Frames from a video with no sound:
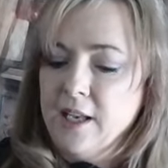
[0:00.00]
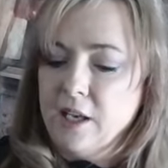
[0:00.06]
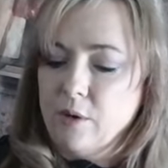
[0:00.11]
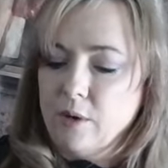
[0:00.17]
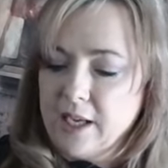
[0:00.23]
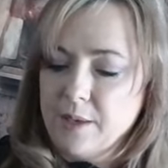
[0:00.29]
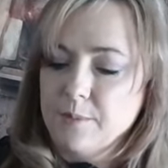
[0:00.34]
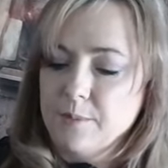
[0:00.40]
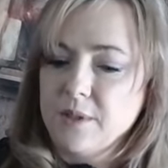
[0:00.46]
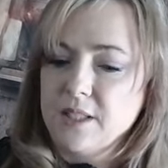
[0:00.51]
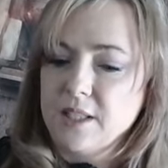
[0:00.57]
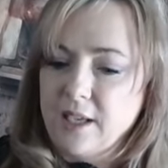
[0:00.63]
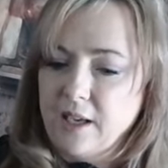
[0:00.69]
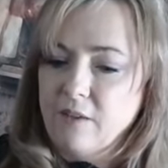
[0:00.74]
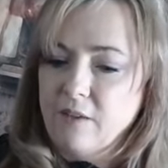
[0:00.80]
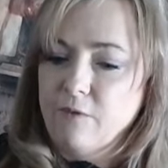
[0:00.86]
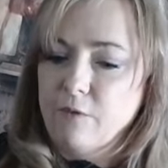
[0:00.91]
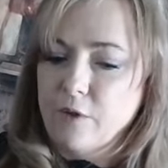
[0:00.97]
Now I am
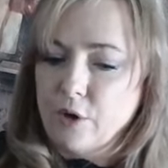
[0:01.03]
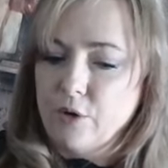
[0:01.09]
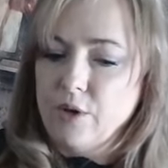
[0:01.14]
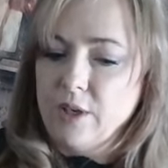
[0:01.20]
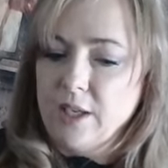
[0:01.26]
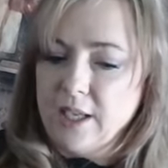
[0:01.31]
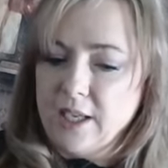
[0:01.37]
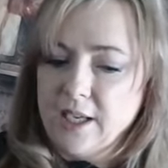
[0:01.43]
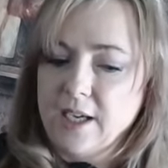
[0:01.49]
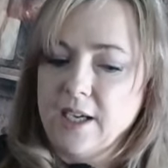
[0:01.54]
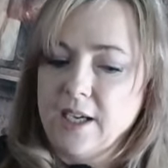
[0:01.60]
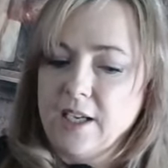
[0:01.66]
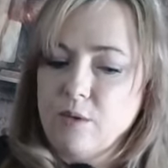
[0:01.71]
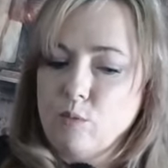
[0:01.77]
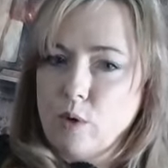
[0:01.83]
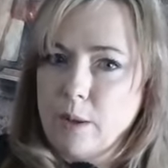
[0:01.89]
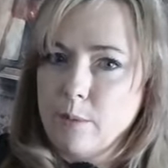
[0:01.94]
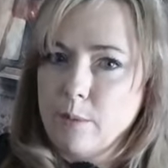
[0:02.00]
seeing phone here
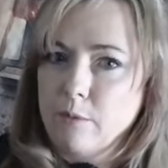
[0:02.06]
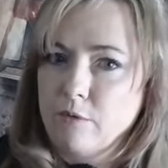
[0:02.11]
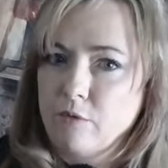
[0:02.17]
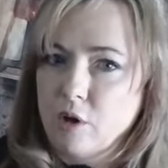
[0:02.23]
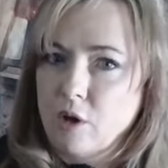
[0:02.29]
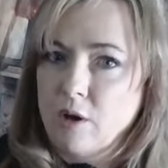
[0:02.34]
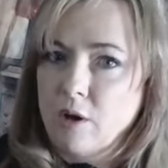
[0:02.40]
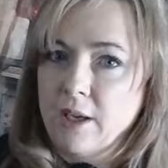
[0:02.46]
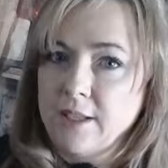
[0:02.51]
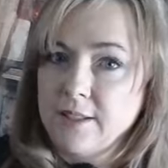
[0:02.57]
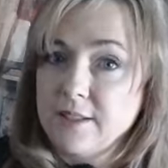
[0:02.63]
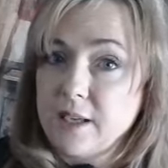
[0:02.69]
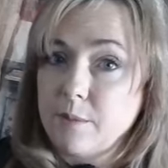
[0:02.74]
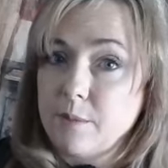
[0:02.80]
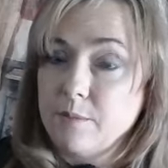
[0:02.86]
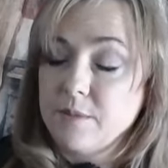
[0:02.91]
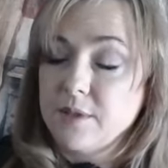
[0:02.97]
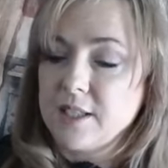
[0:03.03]
and web of lies,
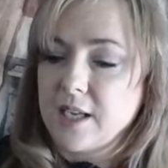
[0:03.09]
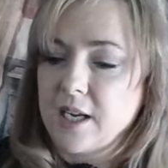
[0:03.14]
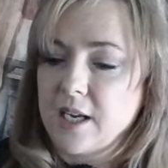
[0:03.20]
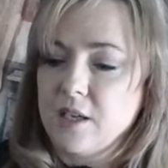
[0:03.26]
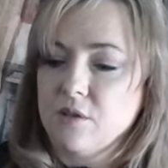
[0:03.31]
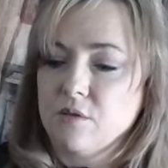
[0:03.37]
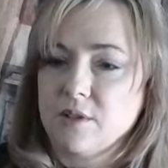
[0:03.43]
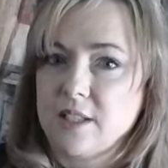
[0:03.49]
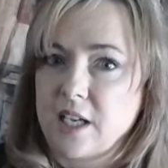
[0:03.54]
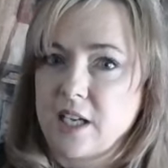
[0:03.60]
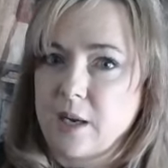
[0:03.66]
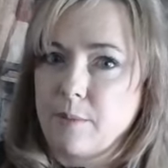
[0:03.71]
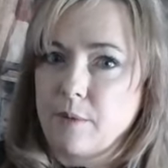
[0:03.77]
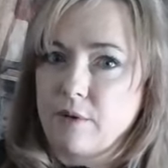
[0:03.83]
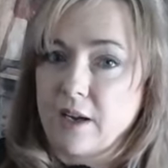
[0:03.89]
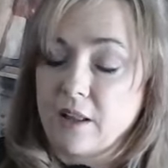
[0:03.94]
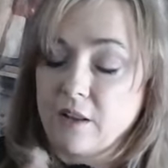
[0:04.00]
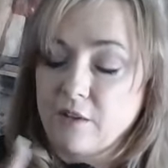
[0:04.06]
something staged or set
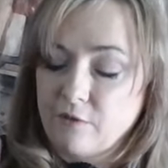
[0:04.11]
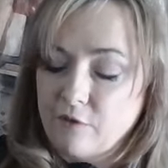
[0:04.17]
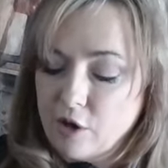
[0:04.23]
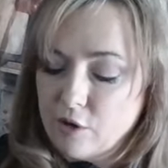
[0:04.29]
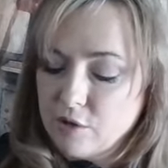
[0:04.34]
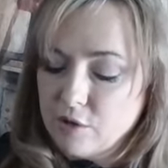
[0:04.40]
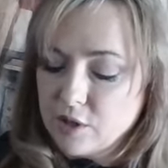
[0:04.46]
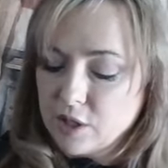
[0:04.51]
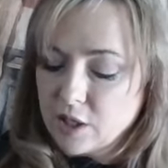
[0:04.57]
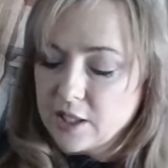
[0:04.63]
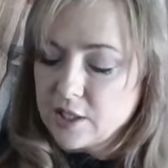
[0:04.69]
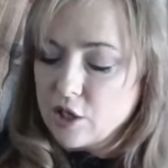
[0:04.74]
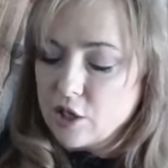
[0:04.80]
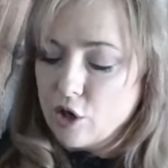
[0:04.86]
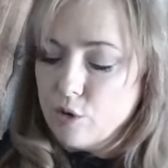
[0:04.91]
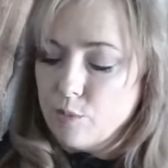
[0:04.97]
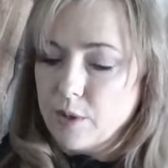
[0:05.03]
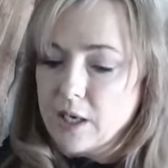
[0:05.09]
up around the phone. So
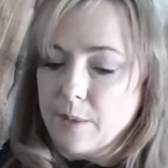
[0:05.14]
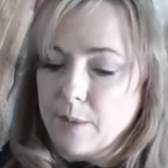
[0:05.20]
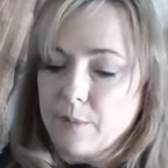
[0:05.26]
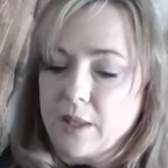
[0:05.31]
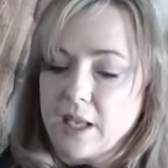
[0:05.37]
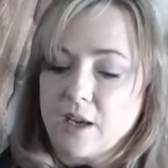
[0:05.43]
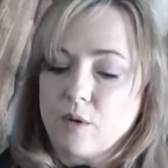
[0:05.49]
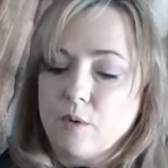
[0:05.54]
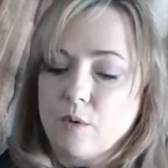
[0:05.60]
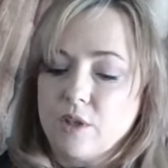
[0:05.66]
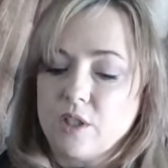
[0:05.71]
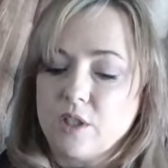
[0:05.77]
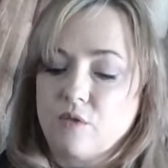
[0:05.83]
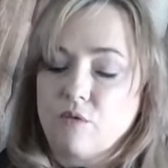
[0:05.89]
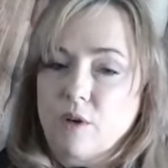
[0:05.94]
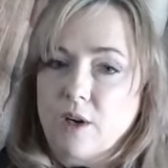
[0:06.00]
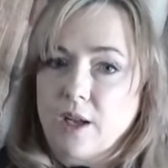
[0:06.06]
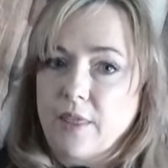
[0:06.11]
let's open up that
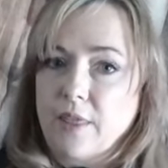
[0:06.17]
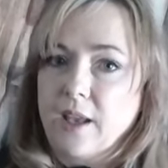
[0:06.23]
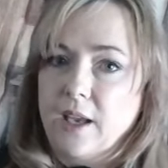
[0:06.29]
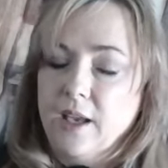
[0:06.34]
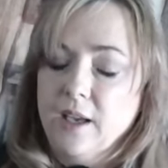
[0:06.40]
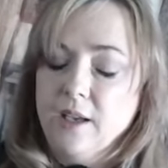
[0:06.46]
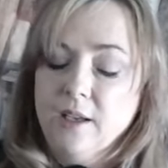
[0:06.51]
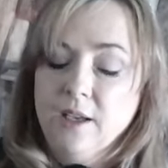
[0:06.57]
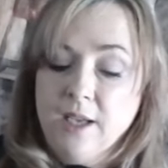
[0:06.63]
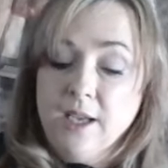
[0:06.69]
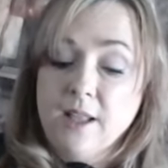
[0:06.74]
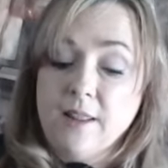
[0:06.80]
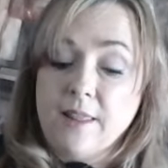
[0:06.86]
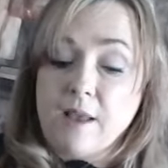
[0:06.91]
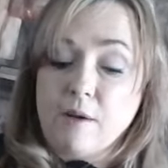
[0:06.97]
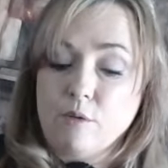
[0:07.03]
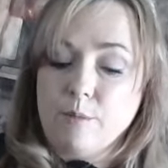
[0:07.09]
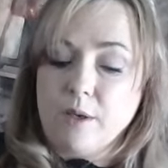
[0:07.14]
question right there.
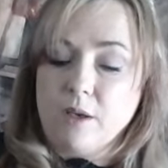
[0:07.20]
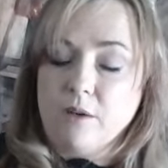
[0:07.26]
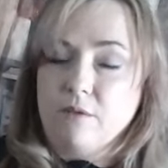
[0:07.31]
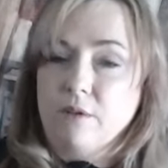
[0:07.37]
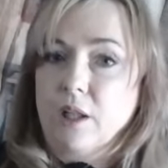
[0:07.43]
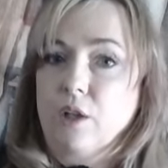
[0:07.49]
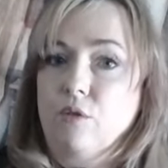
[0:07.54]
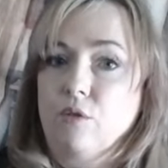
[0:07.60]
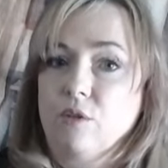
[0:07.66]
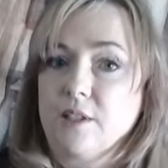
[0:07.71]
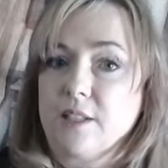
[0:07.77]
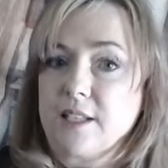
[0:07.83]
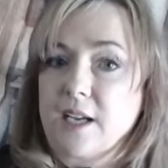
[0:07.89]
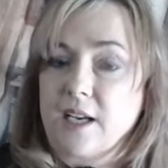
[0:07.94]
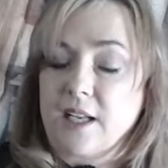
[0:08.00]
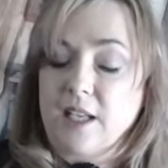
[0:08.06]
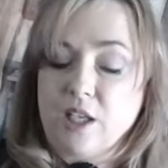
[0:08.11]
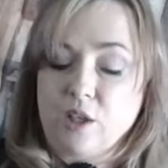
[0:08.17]
That will be a really good
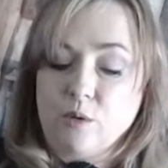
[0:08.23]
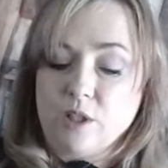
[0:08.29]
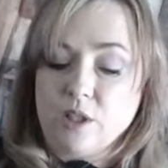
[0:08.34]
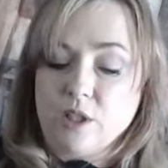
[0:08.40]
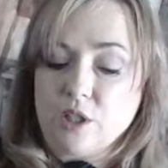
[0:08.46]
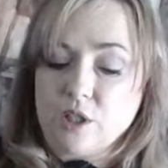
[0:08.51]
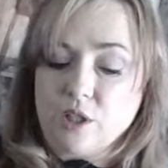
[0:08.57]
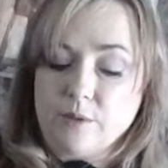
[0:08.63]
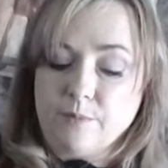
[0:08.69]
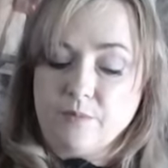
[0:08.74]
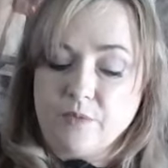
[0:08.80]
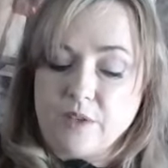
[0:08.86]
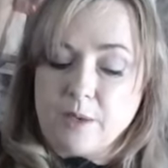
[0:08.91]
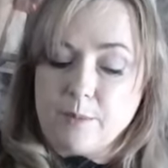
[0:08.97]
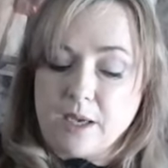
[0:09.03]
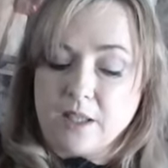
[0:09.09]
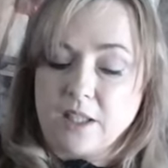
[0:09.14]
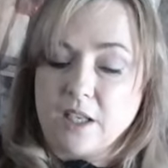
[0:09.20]
starting question
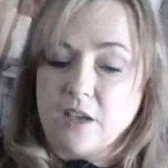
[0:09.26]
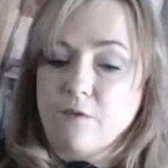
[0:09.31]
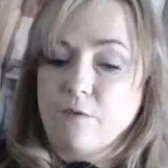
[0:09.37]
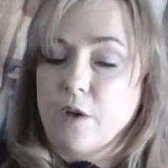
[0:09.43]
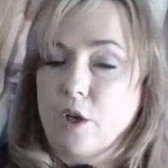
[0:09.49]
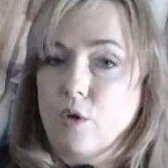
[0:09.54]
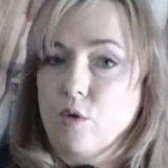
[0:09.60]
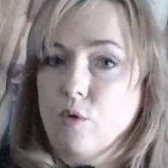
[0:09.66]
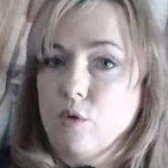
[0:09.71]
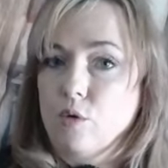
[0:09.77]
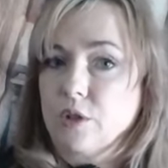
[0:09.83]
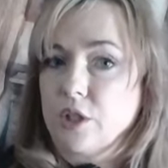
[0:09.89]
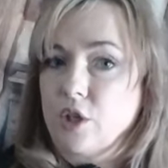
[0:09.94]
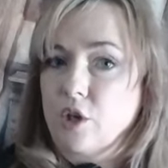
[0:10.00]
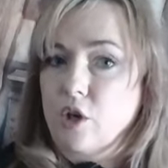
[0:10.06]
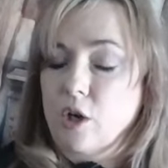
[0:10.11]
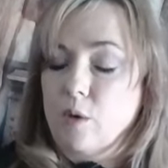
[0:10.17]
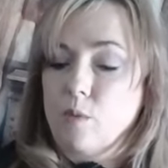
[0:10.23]
about that phone call
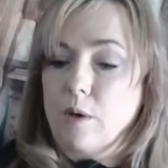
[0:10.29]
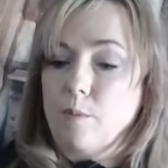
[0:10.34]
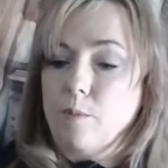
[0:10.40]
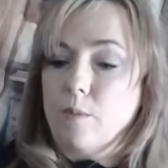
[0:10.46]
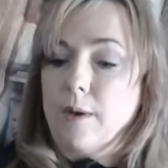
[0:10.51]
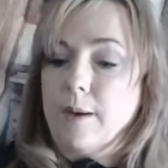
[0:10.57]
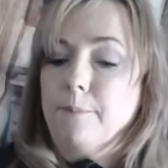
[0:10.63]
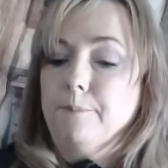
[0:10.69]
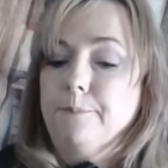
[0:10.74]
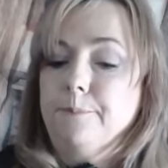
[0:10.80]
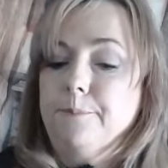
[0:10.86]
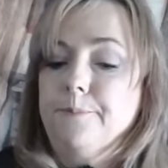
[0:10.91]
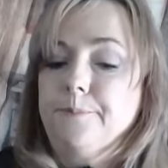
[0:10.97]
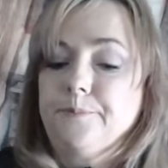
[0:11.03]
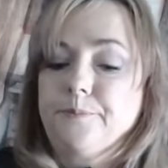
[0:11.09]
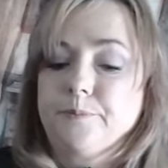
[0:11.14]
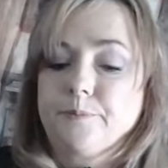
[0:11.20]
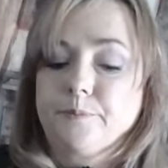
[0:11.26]
to
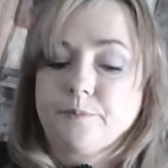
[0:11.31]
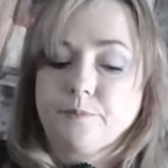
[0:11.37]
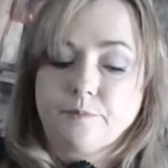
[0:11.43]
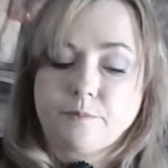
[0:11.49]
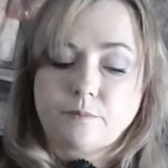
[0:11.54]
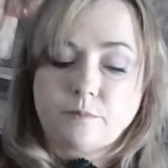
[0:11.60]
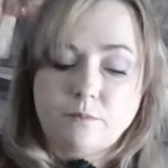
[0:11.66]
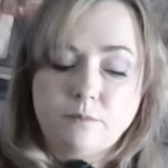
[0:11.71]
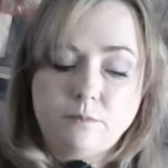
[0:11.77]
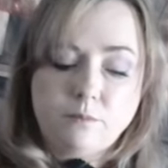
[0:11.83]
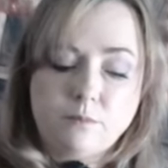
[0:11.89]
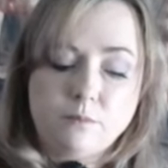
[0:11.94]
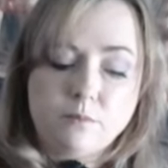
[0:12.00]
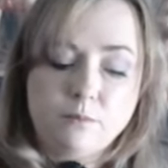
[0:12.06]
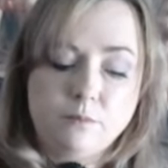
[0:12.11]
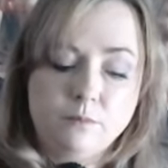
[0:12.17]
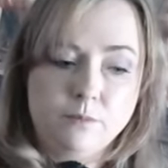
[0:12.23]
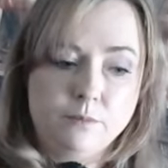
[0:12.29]

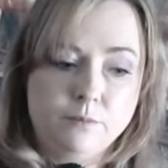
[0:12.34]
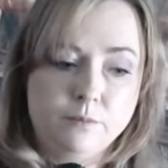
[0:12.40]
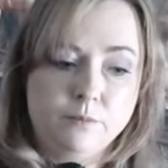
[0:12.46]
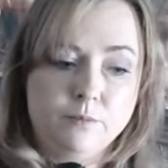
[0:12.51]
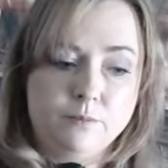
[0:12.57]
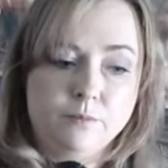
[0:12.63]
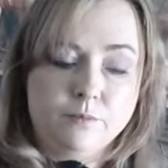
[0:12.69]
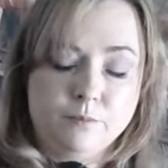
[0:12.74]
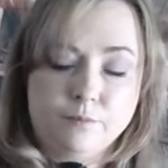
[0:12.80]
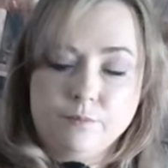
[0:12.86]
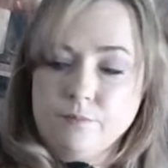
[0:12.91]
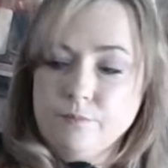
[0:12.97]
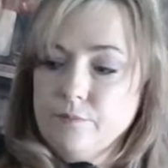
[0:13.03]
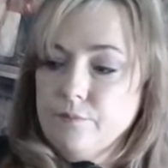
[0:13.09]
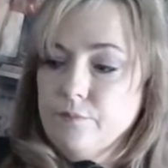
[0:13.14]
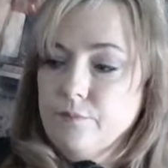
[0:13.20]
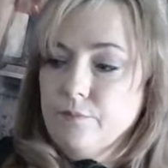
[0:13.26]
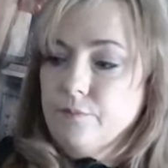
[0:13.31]

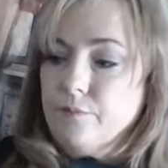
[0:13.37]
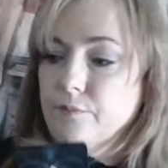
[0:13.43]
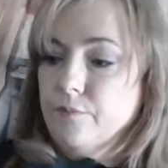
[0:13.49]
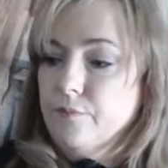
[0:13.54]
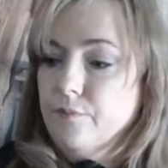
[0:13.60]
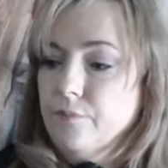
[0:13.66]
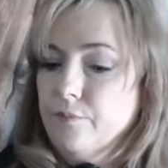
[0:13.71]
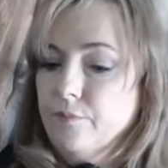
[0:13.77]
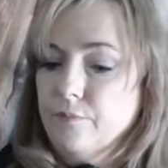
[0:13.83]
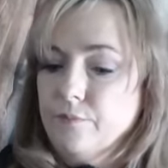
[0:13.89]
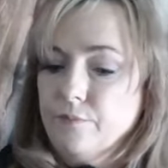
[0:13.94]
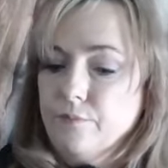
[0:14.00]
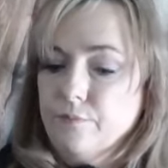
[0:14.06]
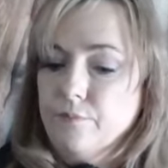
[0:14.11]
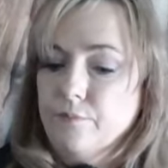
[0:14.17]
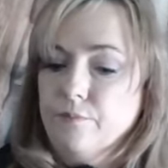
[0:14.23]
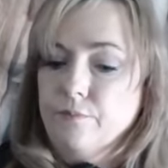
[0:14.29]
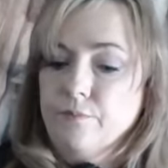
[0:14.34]

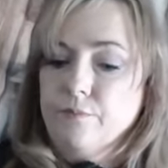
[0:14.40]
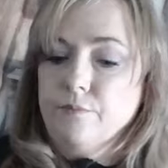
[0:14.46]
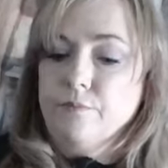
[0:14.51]
911.